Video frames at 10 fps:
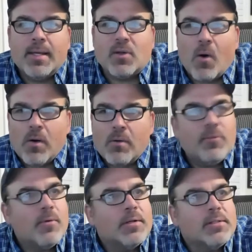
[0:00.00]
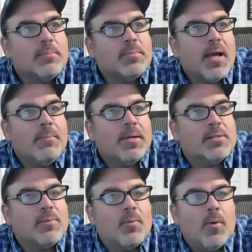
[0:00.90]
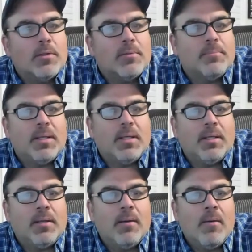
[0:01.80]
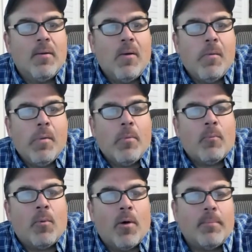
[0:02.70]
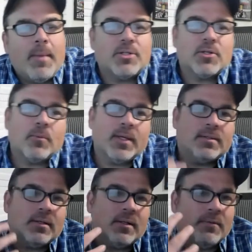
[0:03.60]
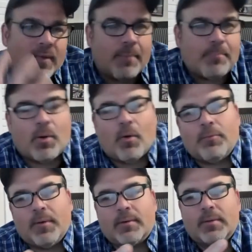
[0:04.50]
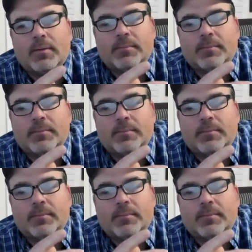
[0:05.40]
hard for us sometimes because we want to make sure we deliver that perfect